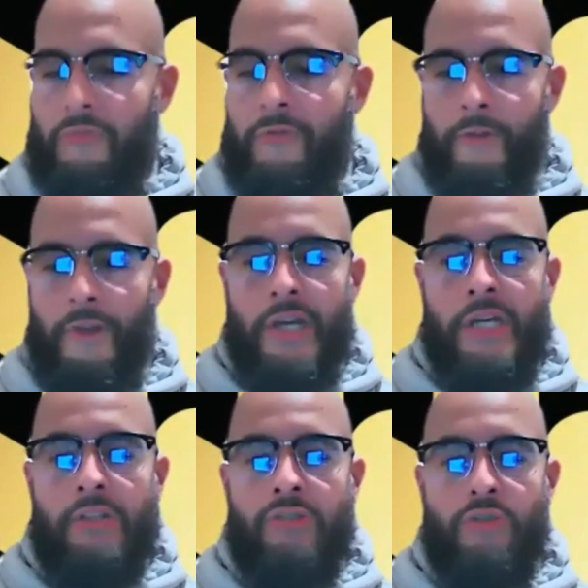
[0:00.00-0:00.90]

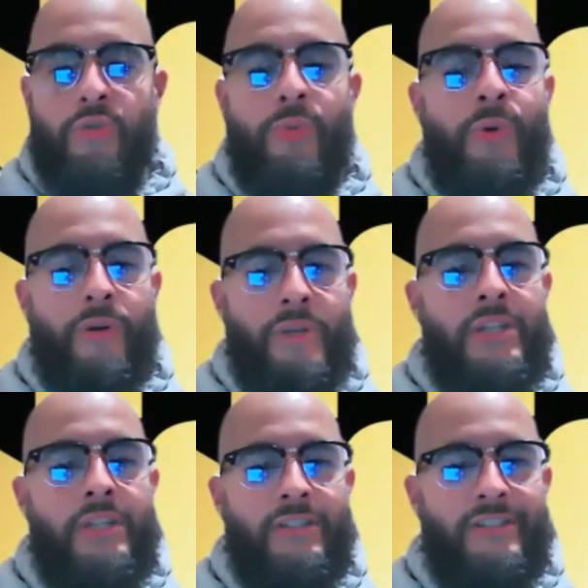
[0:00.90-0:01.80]
flood school board
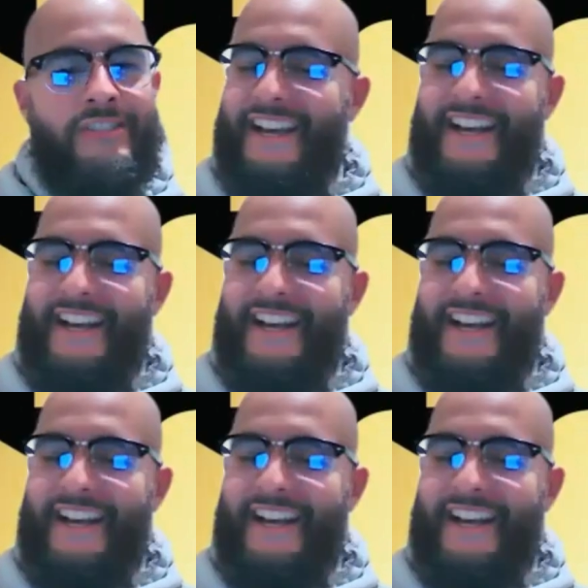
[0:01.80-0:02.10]
meetings,